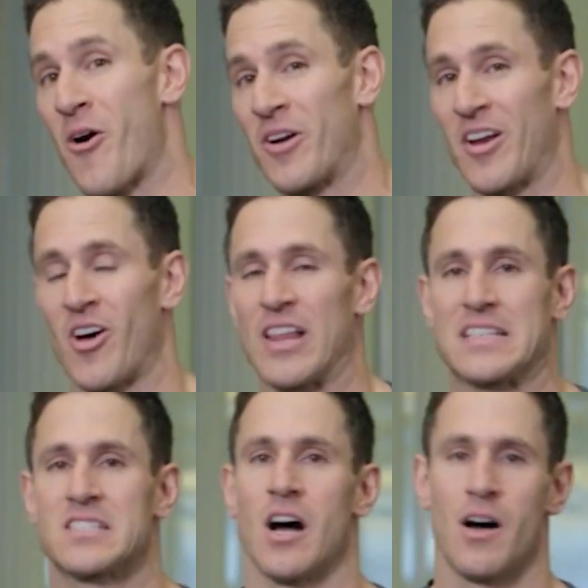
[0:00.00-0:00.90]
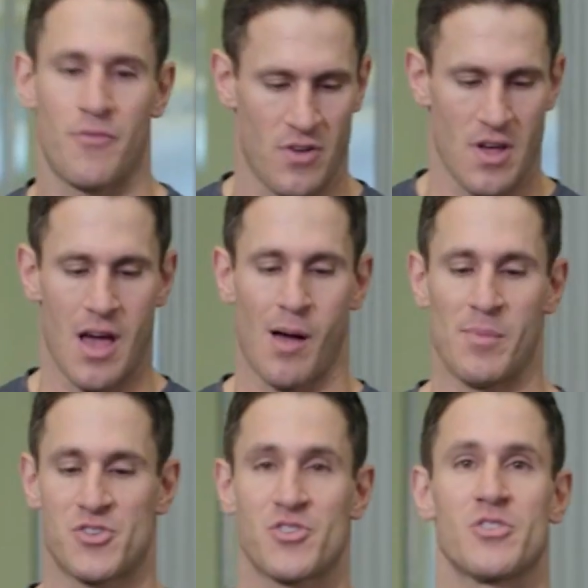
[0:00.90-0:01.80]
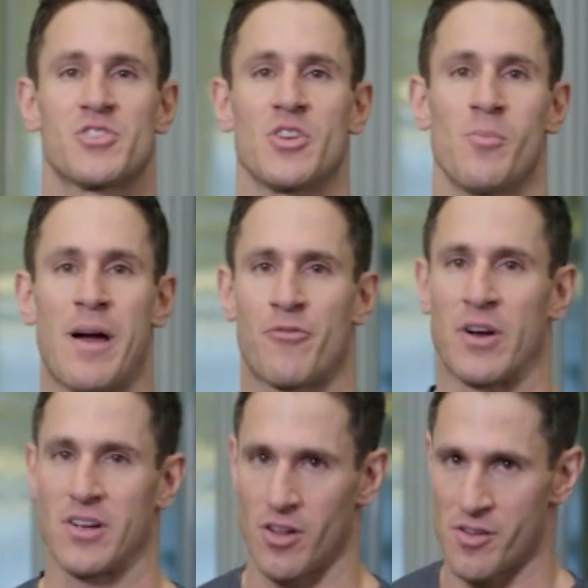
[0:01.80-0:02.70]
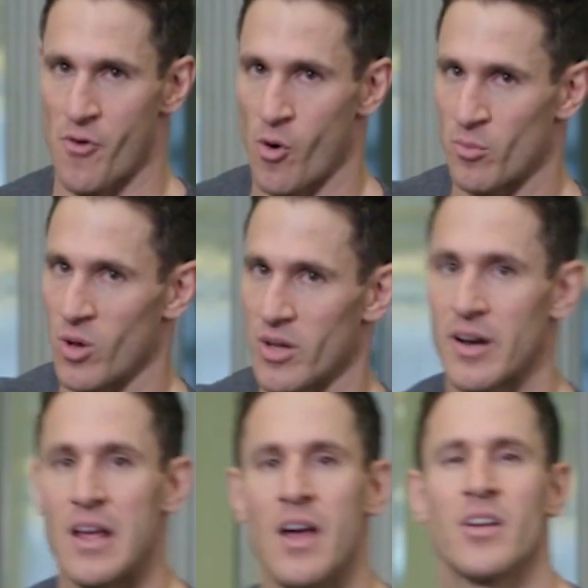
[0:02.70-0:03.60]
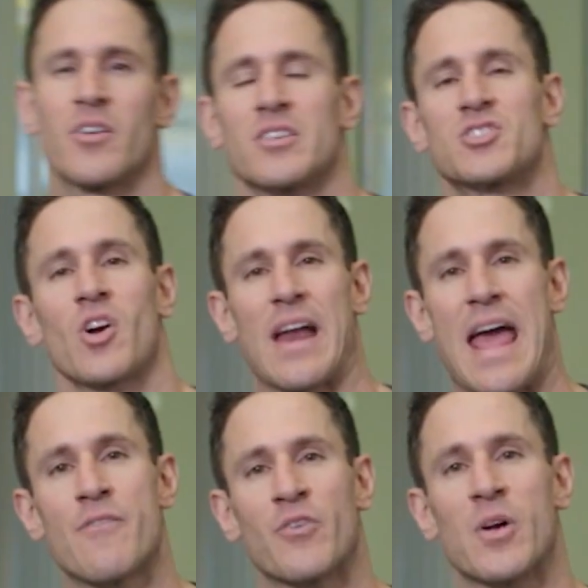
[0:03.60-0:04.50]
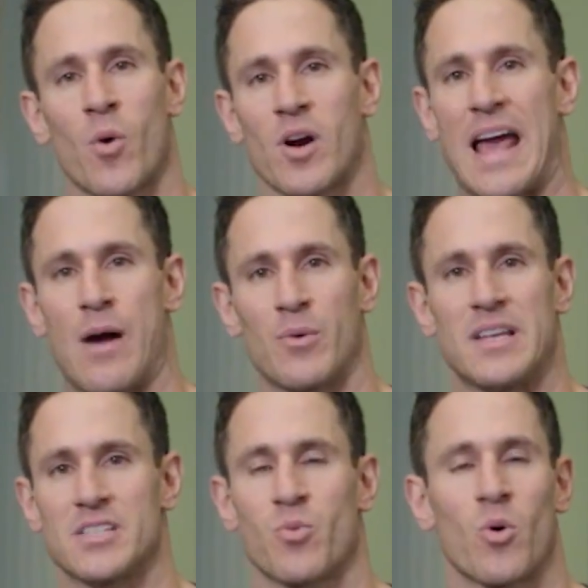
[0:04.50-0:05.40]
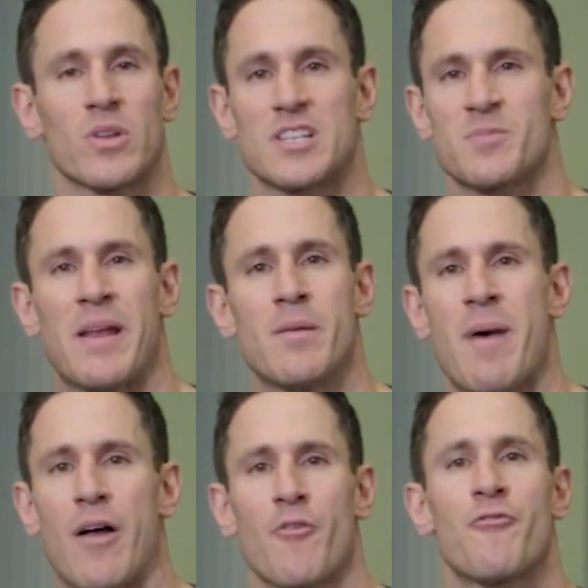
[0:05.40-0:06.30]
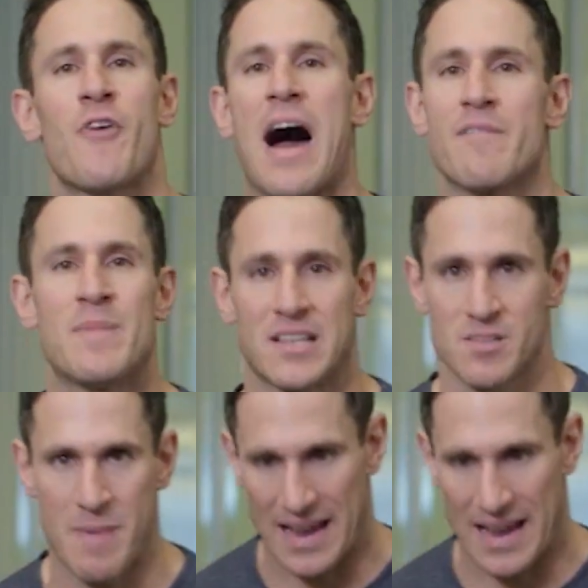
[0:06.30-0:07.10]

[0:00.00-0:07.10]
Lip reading: going on all that stuff, I'm introducing you to my friend called the foam roller. You're gonna start every workout with this. We're only gonna spend about 5 minutes